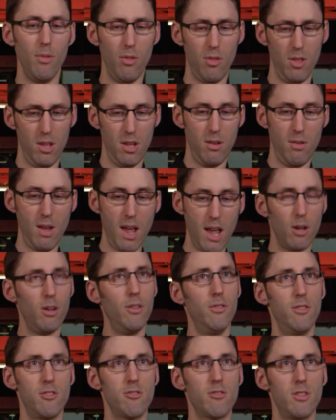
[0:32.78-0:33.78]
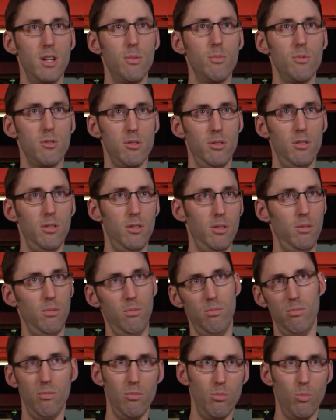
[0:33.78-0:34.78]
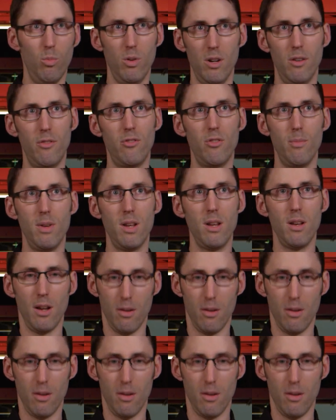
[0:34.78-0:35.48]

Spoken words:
The angle of the screen was a little weird for me.